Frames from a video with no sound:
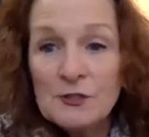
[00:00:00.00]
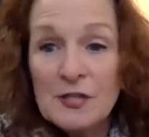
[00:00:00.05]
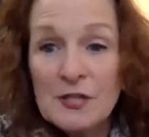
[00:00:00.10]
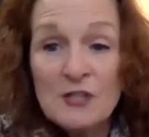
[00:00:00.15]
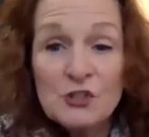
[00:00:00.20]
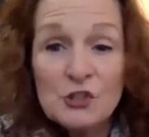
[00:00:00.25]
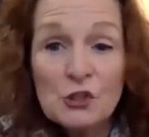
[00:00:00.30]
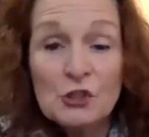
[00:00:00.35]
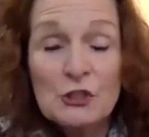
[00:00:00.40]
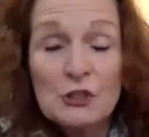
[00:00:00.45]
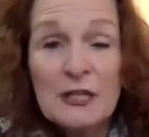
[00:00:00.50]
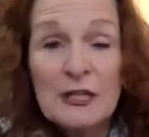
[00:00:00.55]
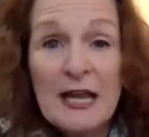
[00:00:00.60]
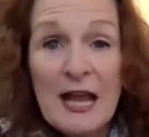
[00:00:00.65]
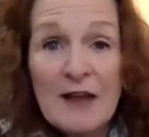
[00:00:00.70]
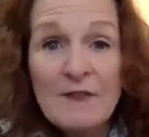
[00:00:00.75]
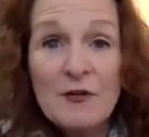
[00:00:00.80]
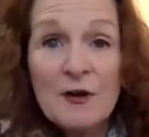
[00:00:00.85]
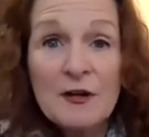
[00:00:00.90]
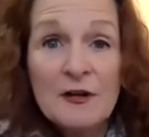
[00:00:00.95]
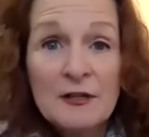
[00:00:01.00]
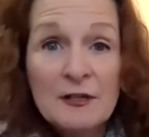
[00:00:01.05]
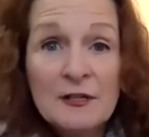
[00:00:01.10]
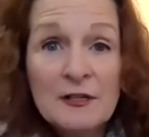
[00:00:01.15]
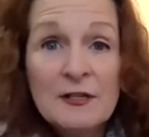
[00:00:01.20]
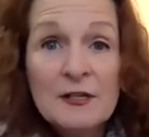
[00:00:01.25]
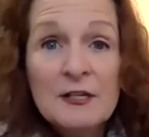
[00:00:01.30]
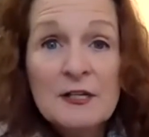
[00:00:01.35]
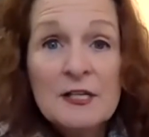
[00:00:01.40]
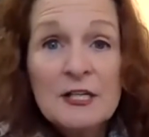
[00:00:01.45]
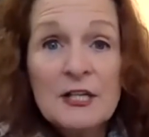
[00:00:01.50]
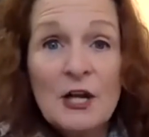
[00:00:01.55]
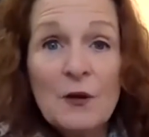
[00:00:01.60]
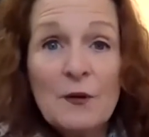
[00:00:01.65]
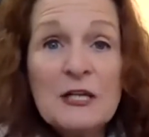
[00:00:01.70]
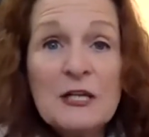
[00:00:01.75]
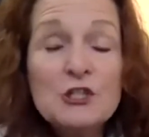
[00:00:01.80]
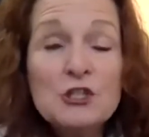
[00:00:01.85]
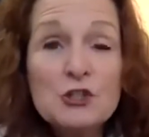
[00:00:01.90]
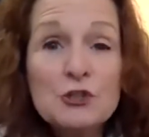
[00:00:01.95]
I certainly have a
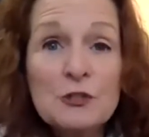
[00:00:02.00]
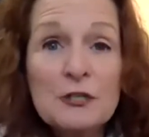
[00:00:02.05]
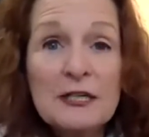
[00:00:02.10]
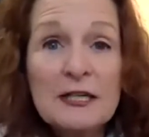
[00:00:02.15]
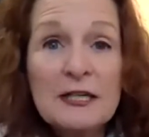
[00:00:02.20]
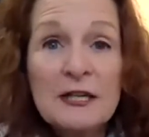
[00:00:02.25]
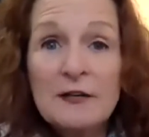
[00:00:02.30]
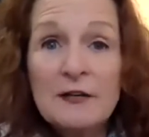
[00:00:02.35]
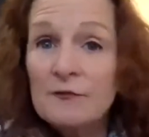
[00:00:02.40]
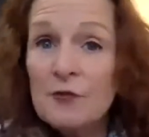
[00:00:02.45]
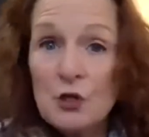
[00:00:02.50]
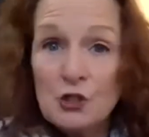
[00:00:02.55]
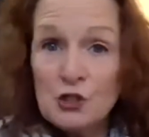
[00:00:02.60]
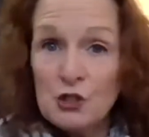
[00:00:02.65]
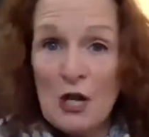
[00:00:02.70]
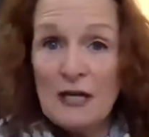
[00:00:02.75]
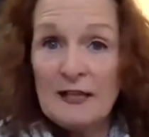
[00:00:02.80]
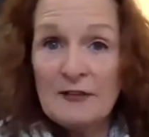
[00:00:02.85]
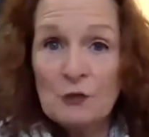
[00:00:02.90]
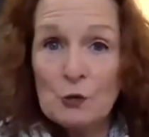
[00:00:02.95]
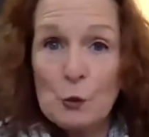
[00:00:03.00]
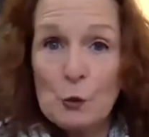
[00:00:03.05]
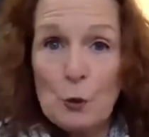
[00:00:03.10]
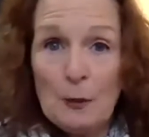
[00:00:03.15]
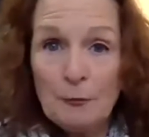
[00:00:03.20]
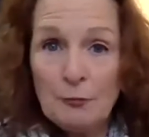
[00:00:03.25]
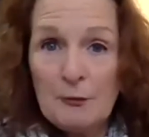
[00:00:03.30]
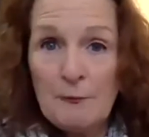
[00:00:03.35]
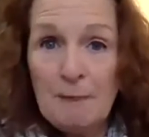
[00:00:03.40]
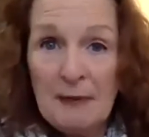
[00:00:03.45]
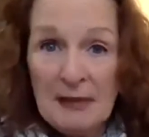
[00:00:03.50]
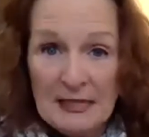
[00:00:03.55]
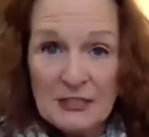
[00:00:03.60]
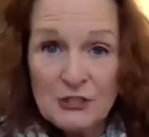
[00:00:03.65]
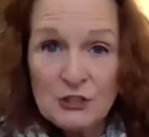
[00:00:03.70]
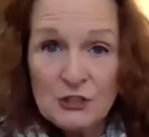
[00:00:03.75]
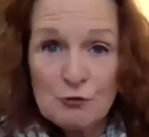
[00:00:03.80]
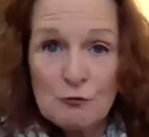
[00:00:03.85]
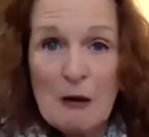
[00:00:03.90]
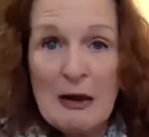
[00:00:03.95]
history of shedding the corporate
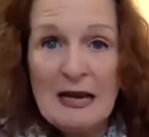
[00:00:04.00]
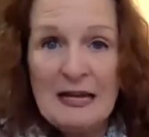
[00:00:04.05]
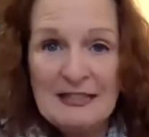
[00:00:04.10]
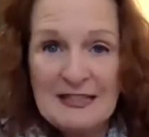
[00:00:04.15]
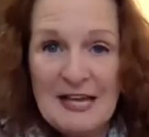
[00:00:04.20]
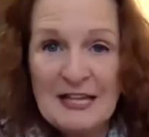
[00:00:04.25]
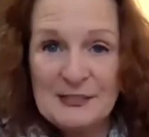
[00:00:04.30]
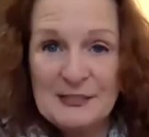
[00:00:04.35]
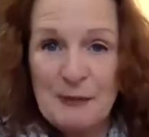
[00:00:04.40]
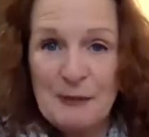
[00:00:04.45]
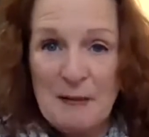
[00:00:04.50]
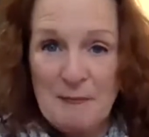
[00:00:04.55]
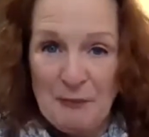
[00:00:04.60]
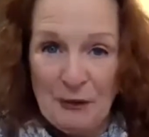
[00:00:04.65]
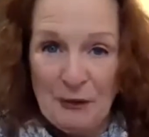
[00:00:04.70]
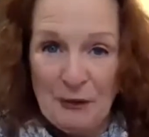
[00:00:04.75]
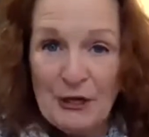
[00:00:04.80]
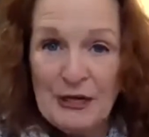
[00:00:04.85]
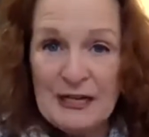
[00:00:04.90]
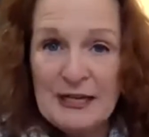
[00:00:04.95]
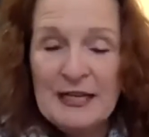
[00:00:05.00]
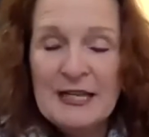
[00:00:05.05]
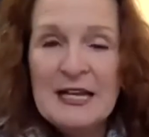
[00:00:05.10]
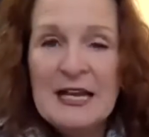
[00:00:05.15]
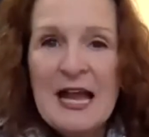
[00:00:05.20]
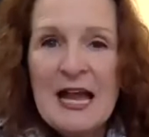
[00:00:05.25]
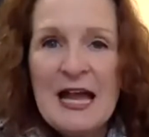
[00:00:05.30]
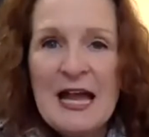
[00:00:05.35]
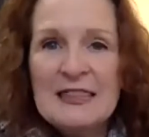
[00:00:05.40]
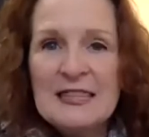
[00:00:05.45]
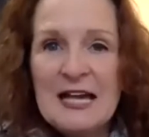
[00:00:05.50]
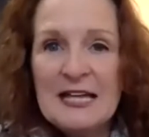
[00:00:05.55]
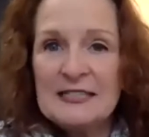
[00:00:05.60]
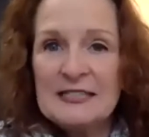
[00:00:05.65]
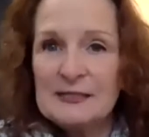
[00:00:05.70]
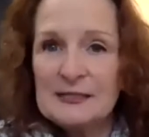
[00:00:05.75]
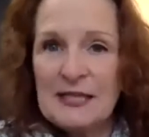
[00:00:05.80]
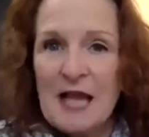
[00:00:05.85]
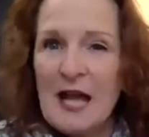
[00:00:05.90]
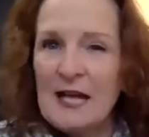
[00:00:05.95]
bitch, right? That's my book, and
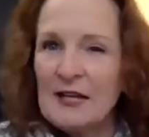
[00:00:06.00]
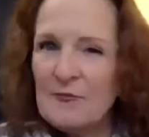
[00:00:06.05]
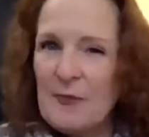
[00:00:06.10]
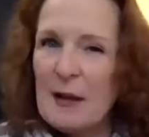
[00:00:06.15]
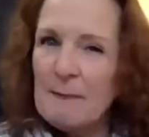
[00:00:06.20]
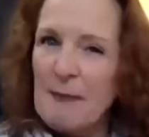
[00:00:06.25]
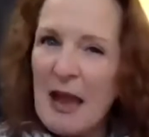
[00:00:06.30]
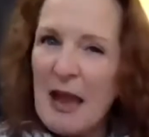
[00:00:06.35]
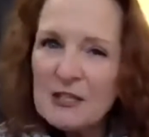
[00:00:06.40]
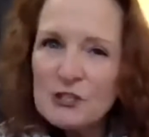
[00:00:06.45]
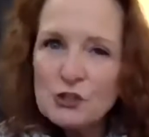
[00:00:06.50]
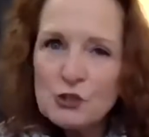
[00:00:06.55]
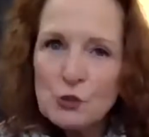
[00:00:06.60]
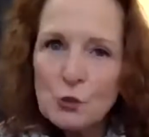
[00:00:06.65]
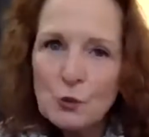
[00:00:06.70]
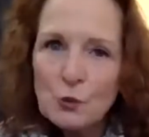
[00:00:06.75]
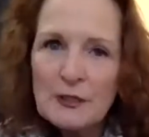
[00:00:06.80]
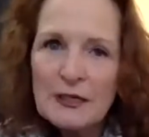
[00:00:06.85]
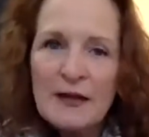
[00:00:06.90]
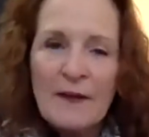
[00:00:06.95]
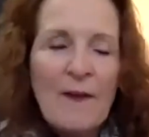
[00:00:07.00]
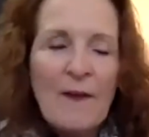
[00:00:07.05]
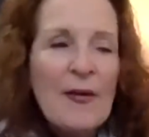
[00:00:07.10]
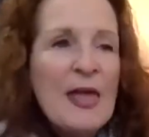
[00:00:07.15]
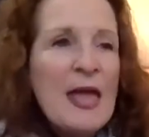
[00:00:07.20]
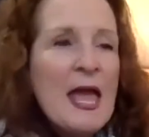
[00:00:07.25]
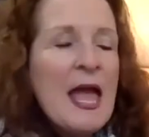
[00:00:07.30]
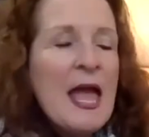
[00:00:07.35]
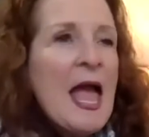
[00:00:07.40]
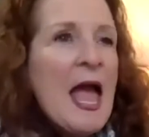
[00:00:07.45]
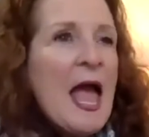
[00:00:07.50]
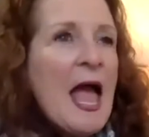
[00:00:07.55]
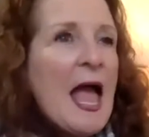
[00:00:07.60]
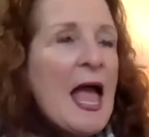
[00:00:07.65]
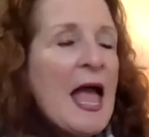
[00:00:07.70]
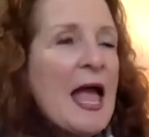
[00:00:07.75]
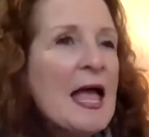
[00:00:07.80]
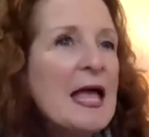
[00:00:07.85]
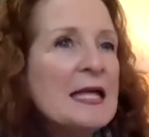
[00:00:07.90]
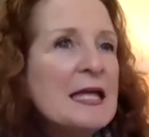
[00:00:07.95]
that's kind of my backstory.
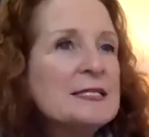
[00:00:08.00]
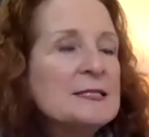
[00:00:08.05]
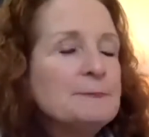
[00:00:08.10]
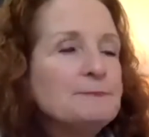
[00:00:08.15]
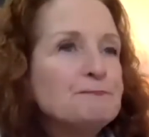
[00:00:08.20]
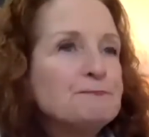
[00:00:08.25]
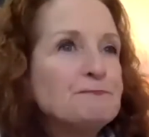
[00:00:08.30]
And